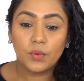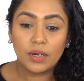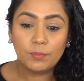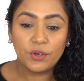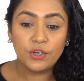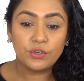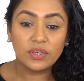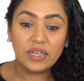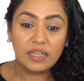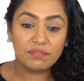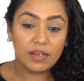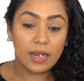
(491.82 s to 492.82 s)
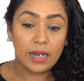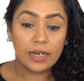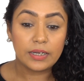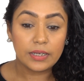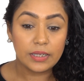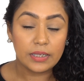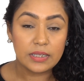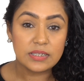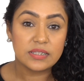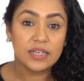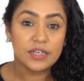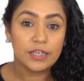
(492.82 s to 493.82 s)
So what I'm going to leave at
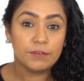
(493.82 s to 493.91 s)
is that